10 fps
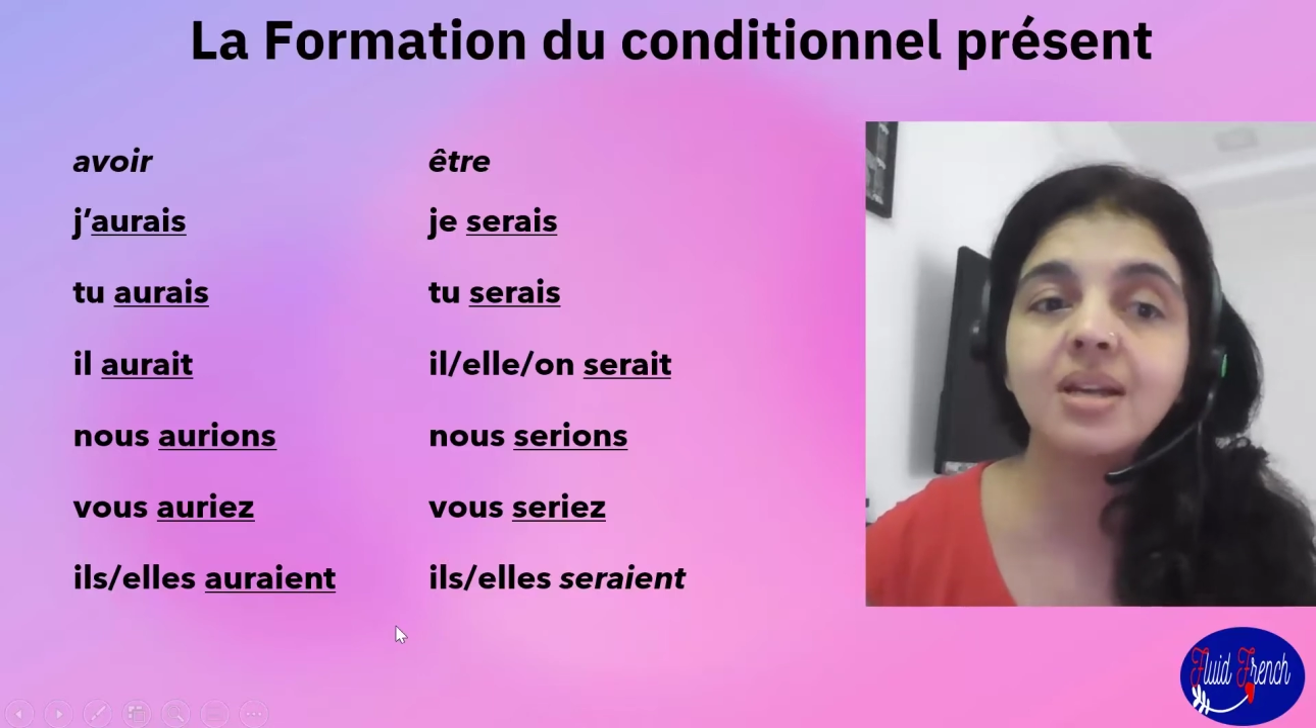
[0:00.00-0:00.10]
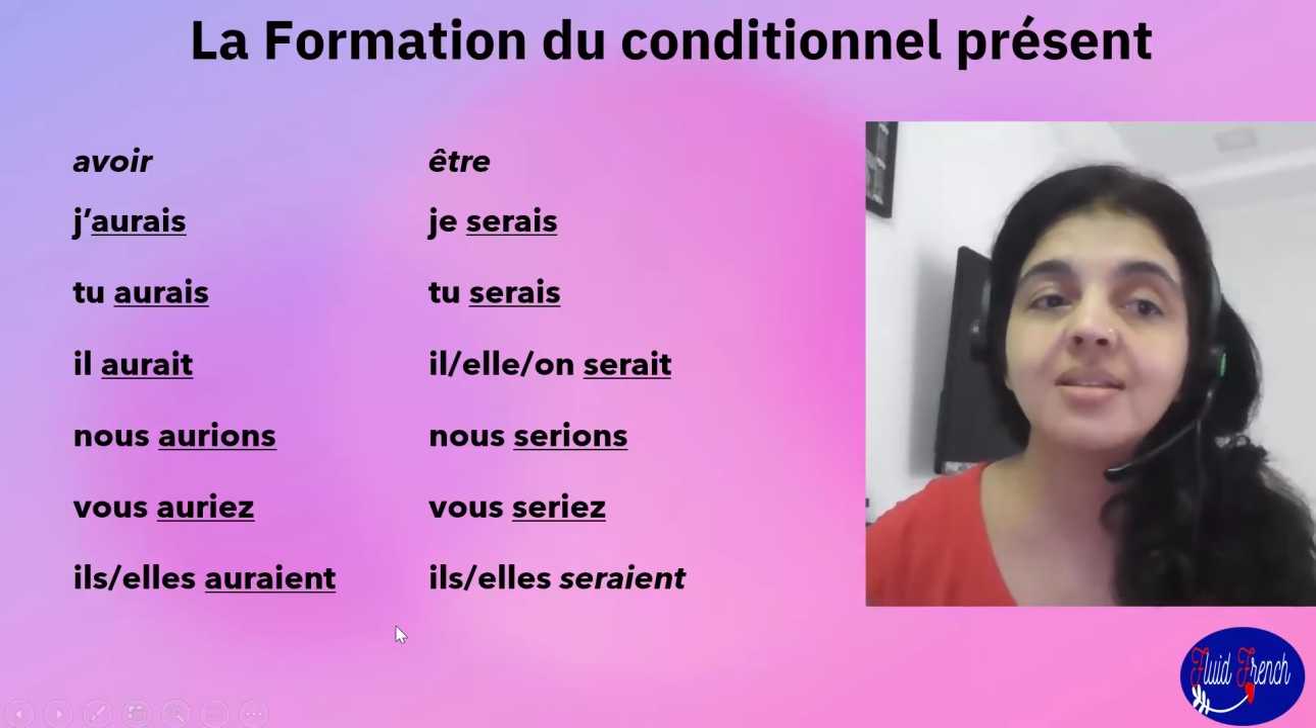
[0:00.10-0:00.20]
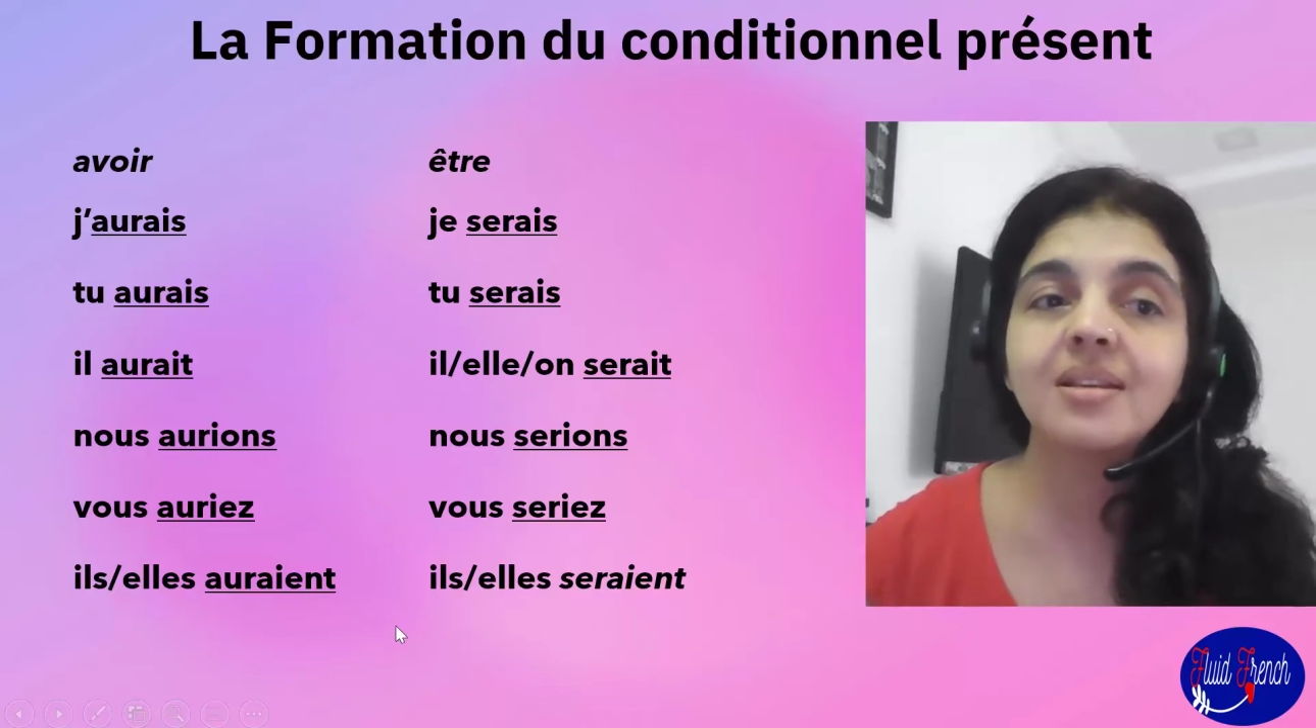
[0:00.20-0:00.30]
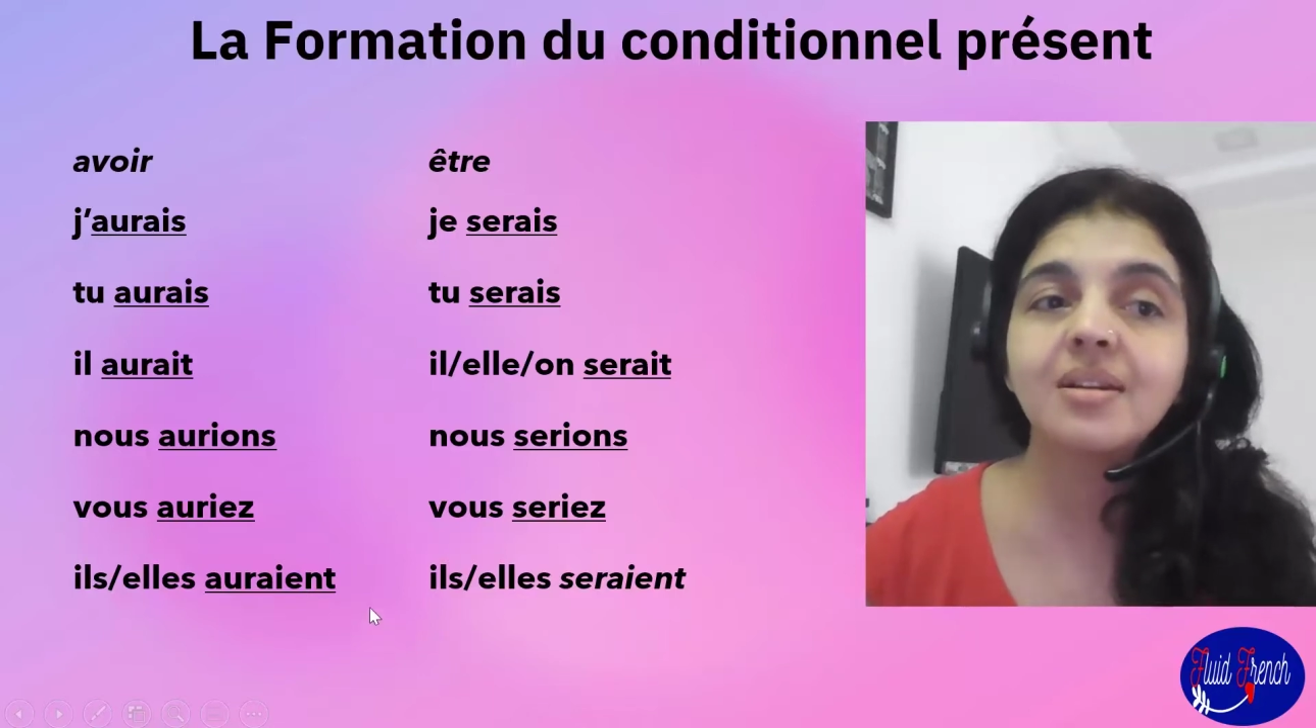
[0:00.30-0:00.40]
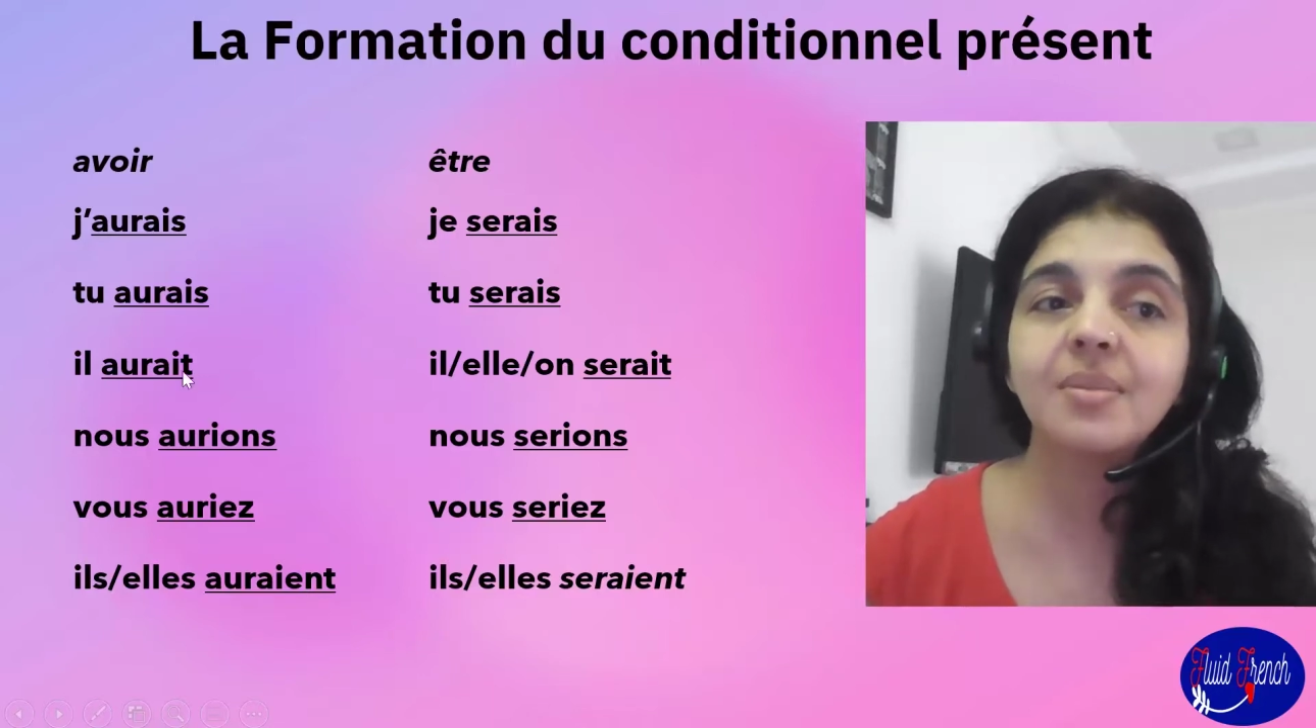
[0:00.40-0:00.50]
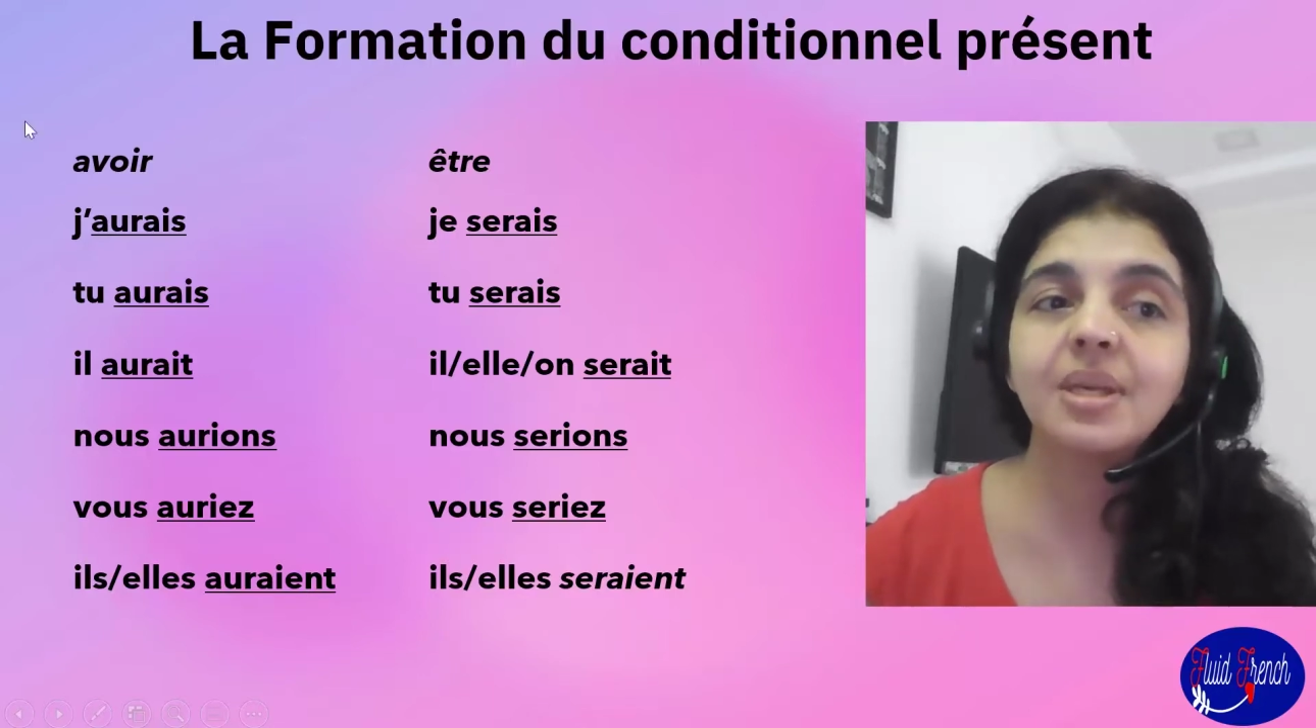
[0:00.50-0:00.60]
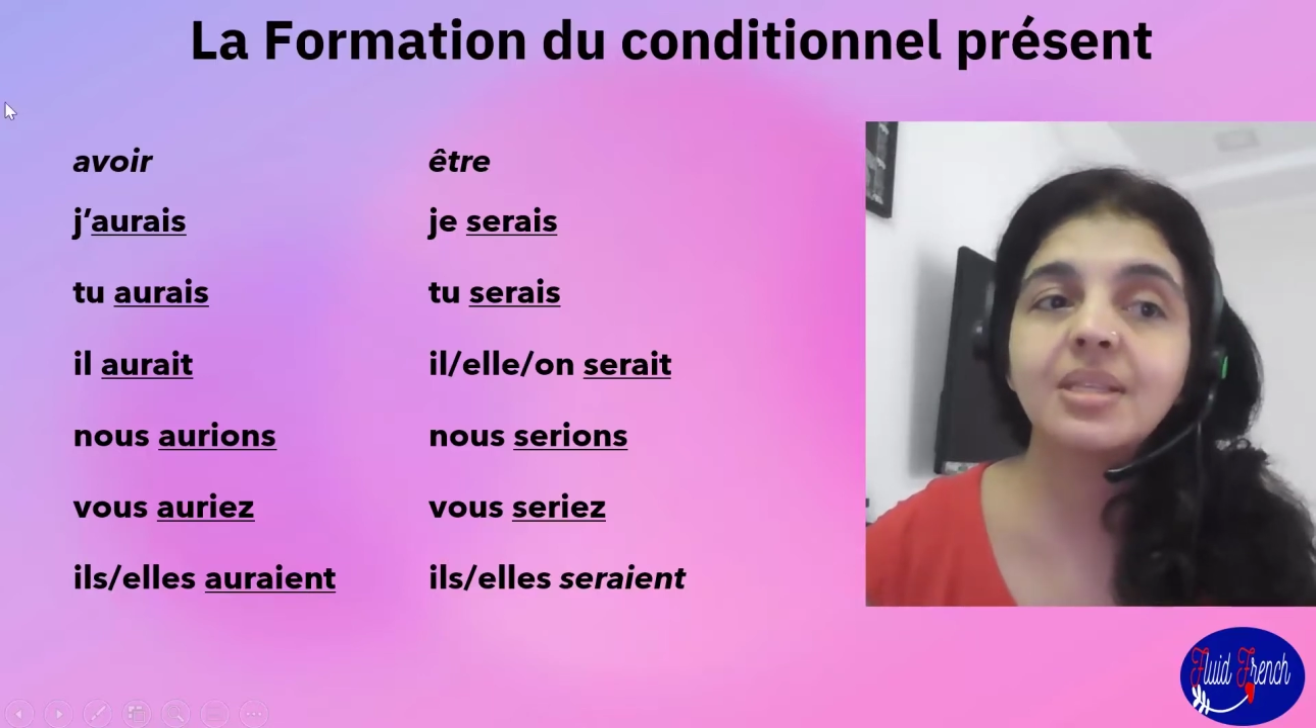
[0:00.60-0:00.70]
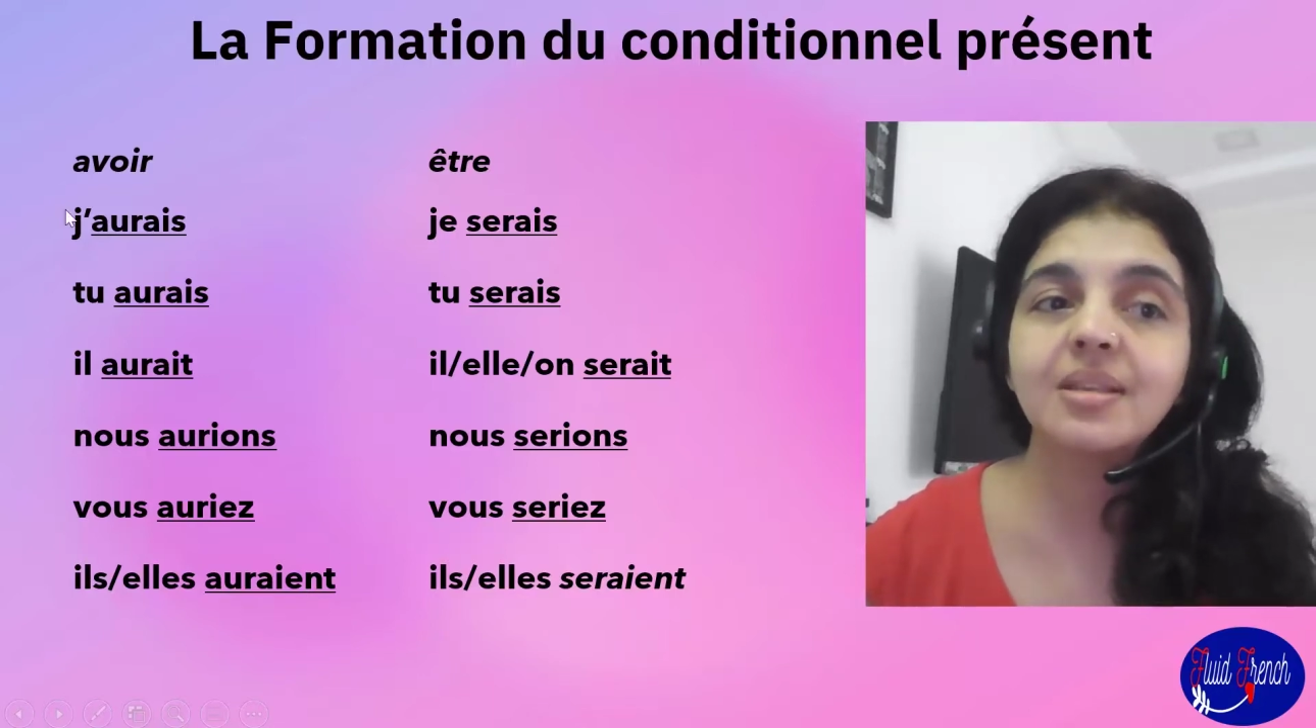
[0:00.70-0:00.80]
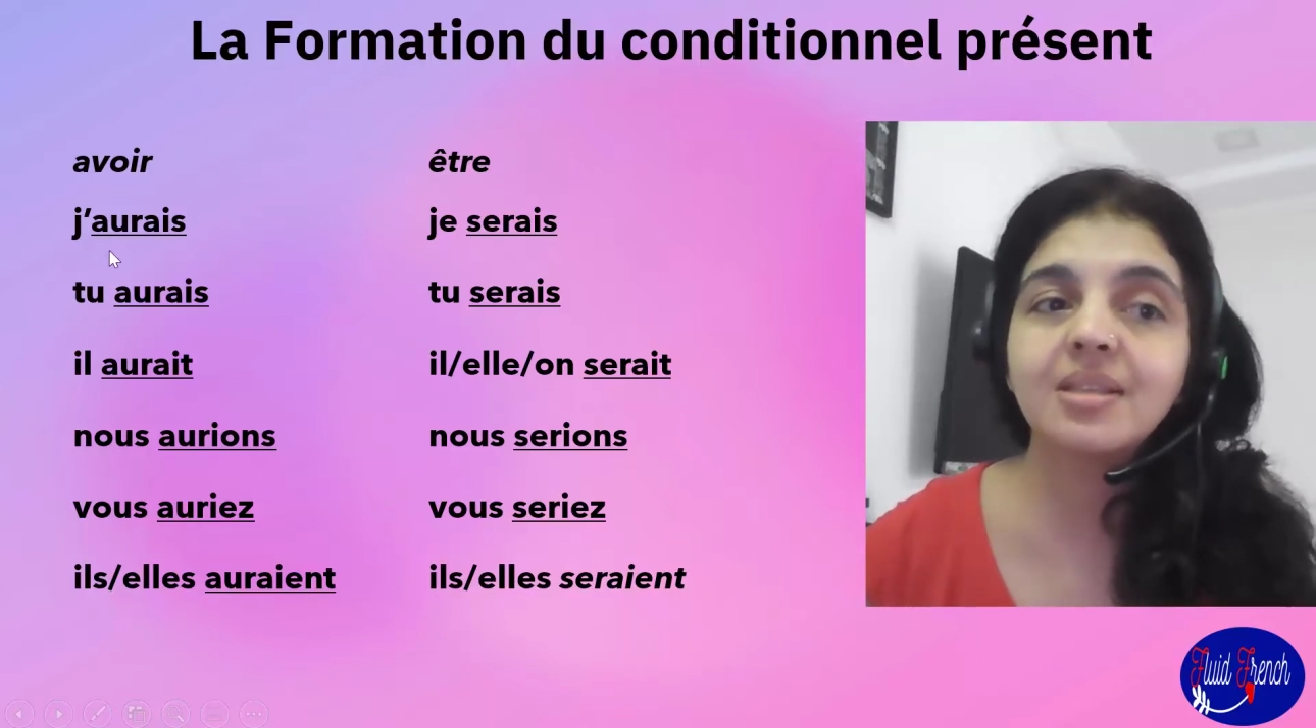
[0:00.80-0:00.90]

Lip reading: still remains